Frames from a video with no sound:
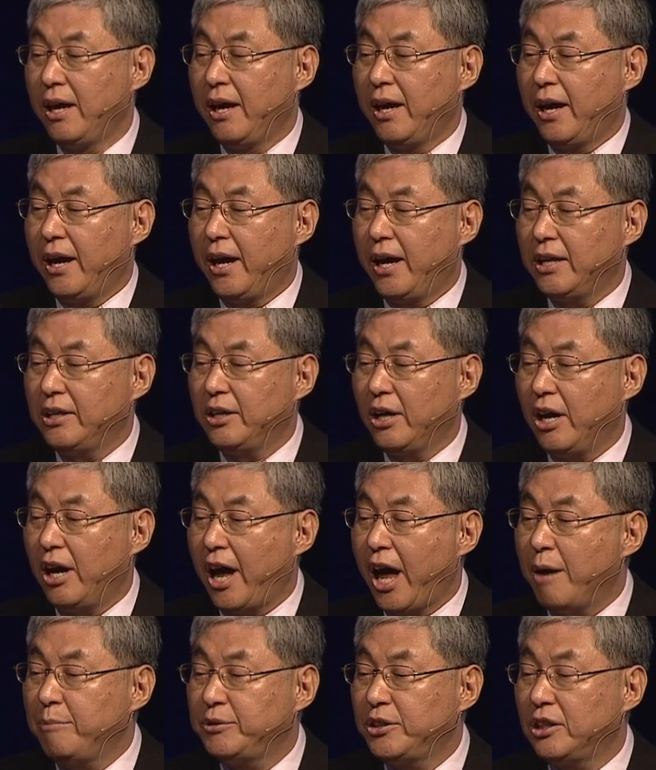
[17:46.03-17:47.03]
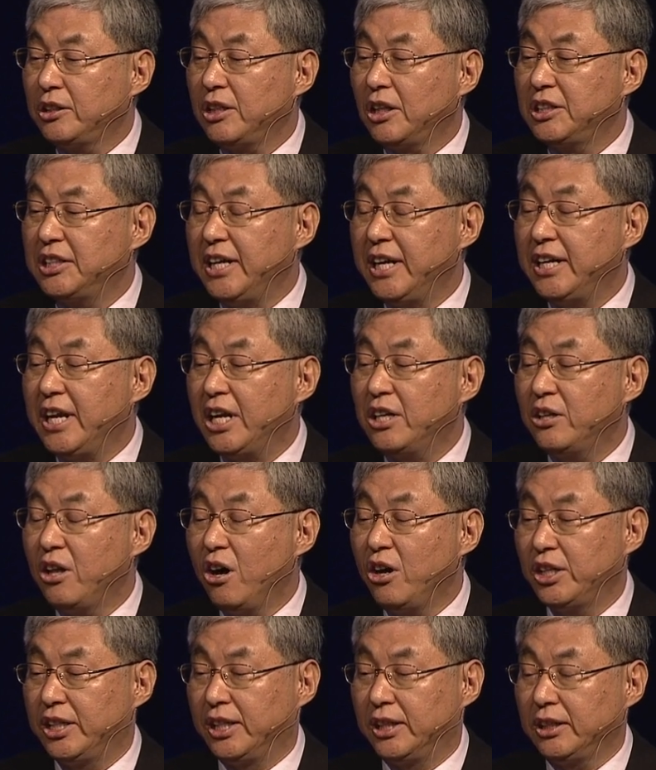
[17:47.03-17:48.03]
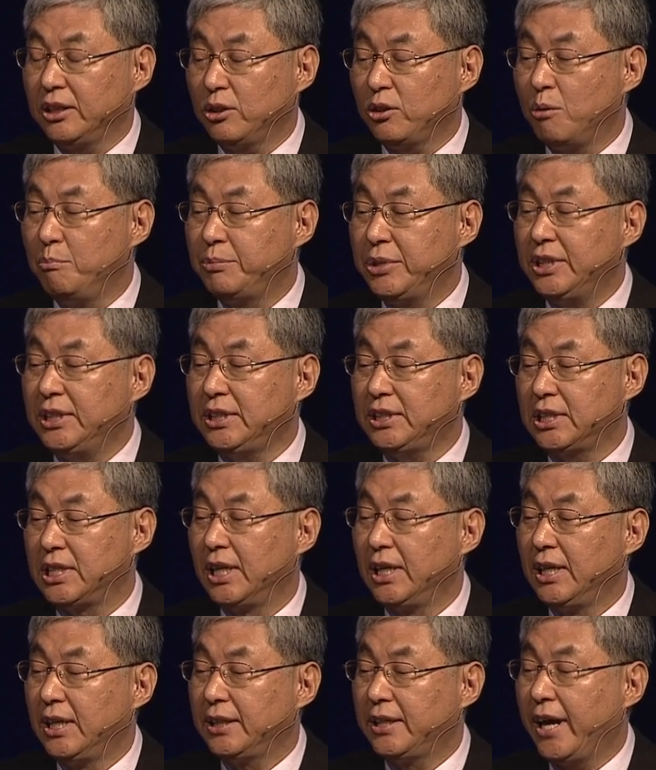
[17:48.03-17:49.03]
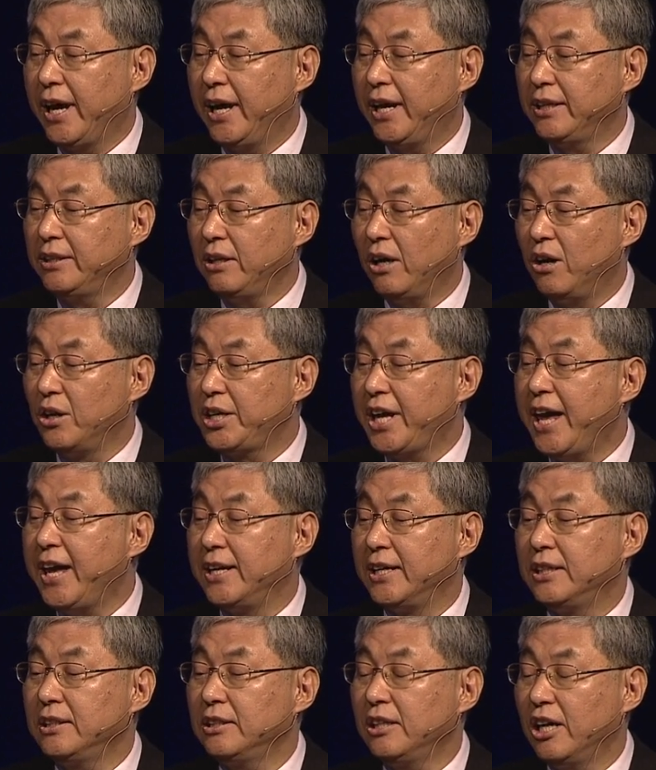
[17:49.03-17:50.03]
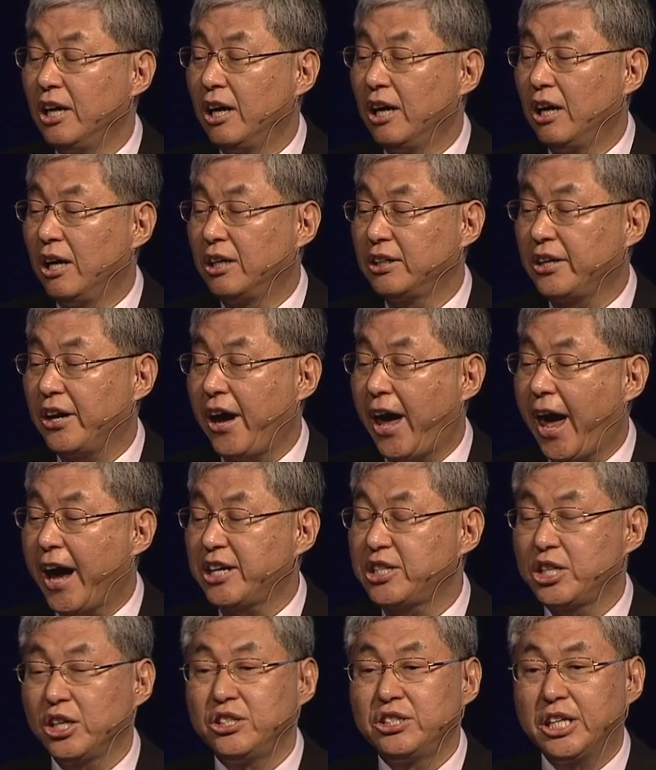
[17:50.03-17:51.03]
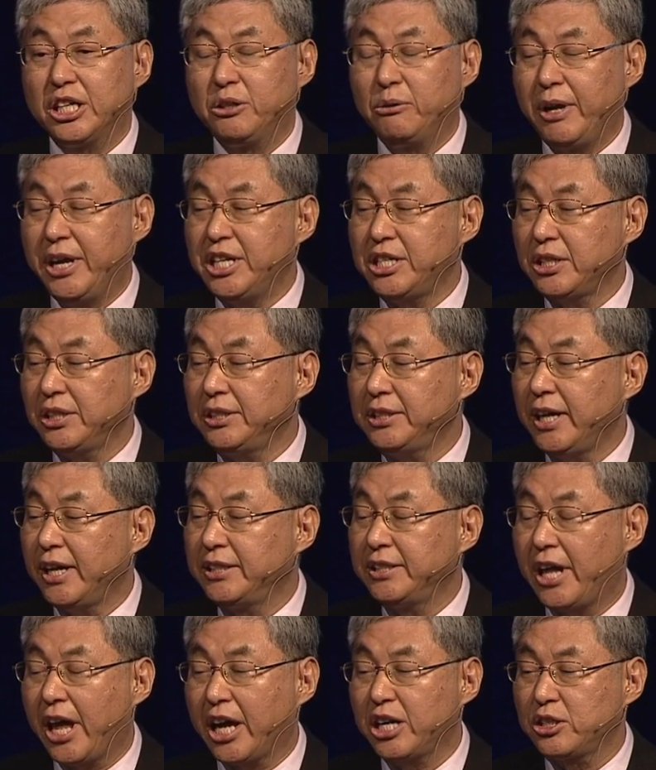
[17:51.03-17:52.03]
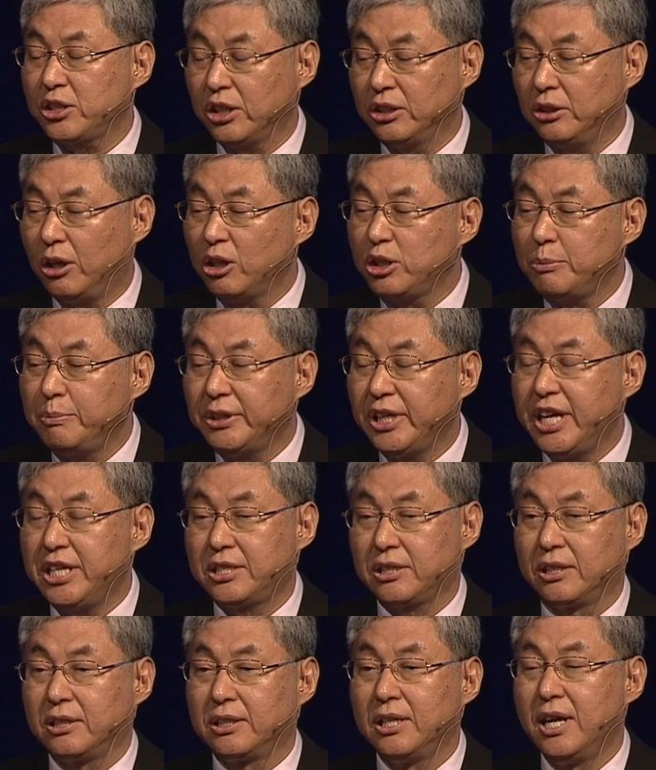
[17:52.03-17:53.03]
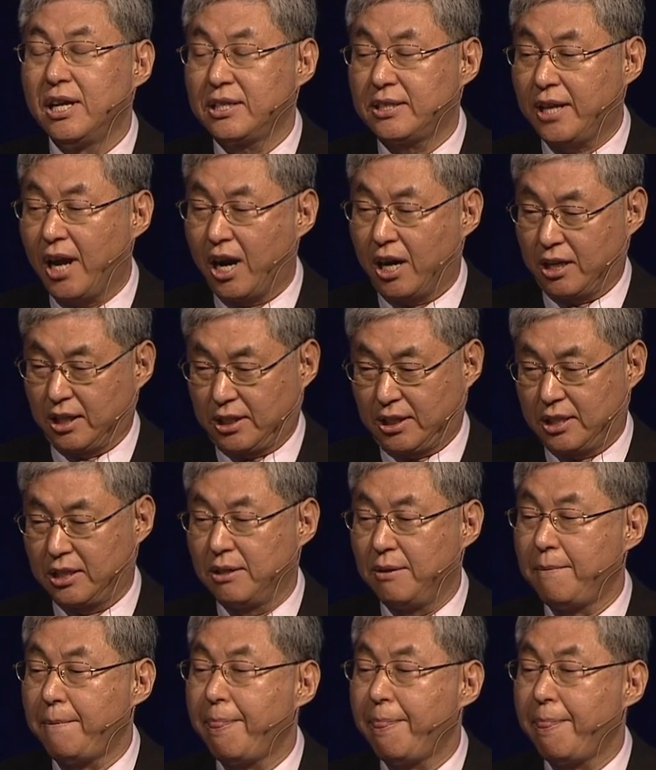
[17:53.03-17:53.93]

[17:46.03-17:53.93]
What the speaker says: And after the DNN learning completes, then again, the action generation and action accumulation starts.